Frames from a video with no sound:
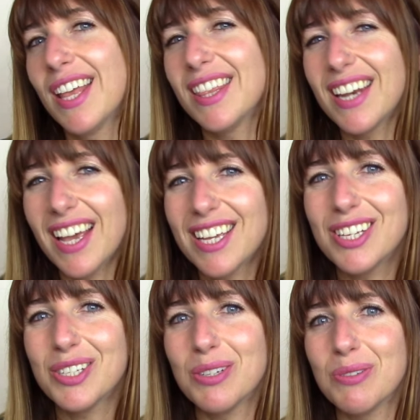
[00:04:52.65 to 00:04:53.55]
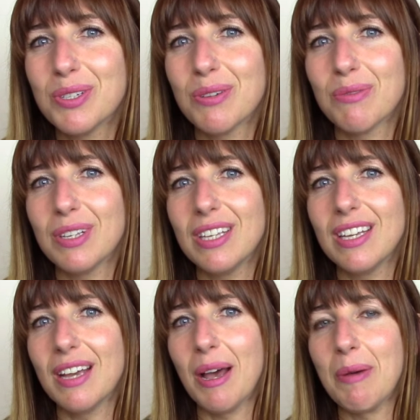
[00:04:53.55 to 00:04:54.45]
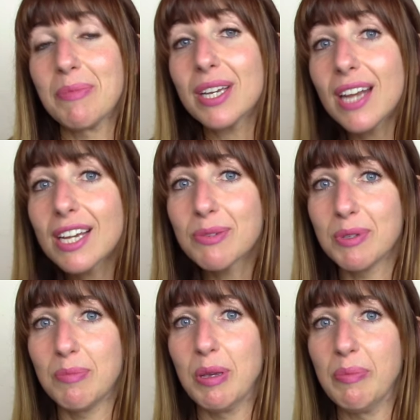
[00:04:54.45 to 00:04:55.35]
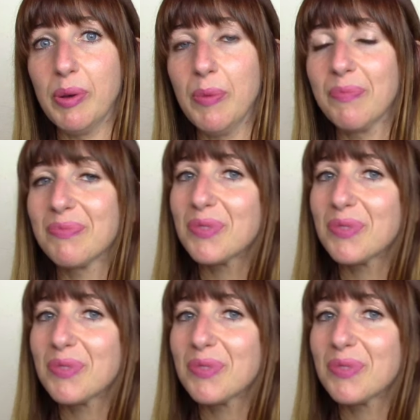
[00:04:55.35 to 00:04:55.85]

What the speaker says: I can do to really connect with people